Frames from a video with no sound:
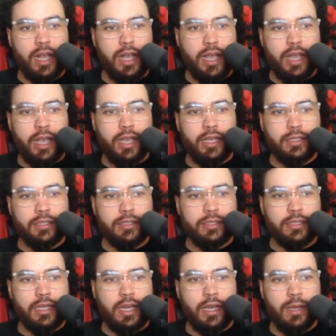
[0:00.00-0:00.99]

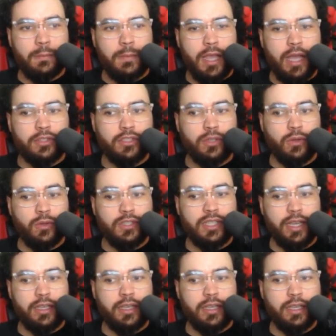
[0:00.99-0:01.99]
and yeah, so it's
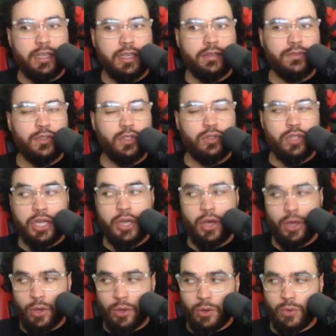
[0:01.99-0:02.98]
like gives you the
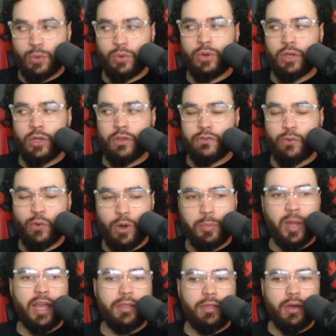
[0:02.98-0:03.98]
code for
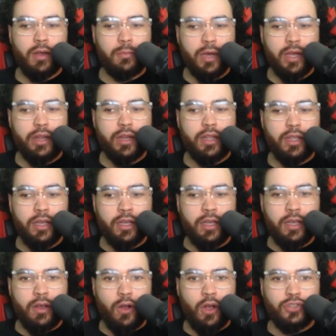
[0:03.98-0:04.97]
Python, but
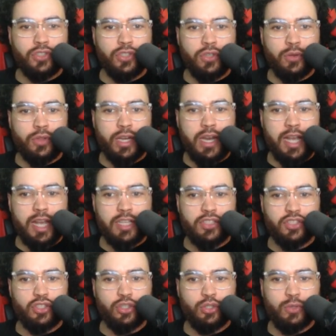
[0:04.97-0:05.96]
also the
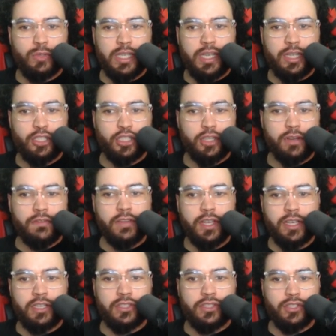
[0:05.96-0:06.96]
nice GUI
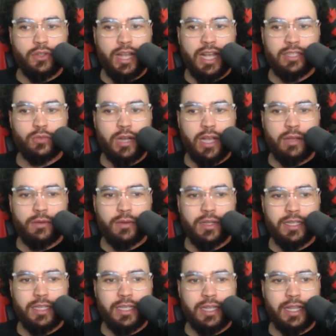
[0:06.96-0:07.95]
interface. So that's what I
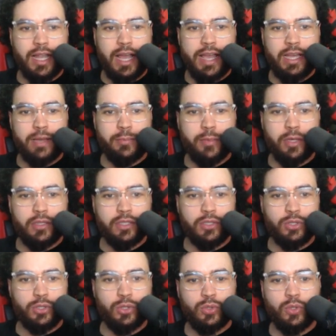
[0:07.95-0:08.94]
really like about
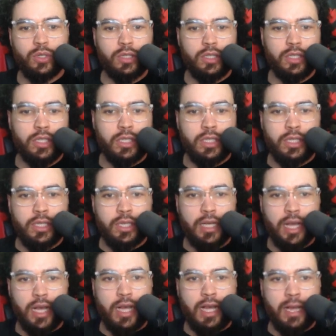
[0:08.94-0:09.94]
this tool.
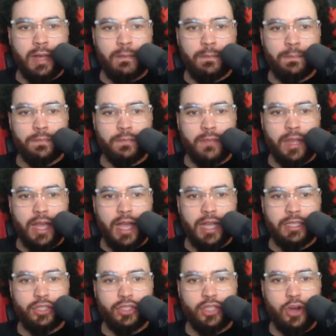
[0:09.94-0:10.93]

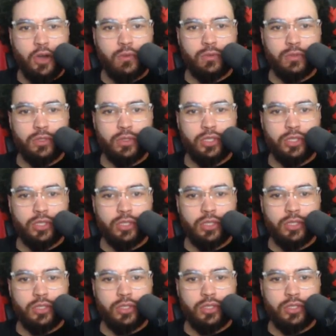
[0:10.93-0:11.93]
I don't
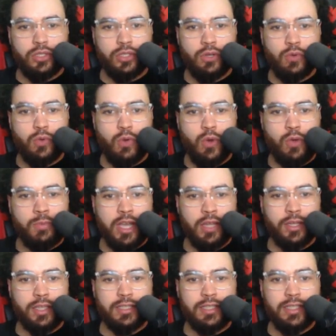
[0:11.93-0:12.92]
quote me
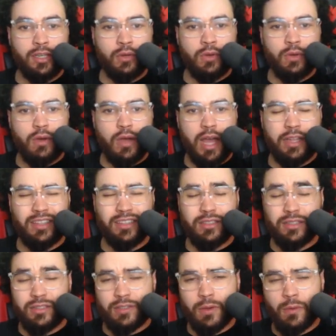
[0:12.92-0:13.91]
on this. I don't know. I
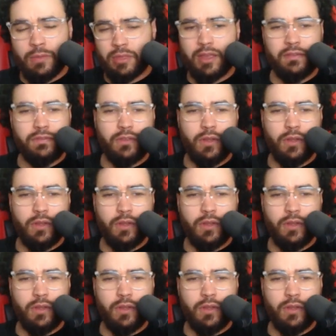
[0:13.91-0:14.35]
don't think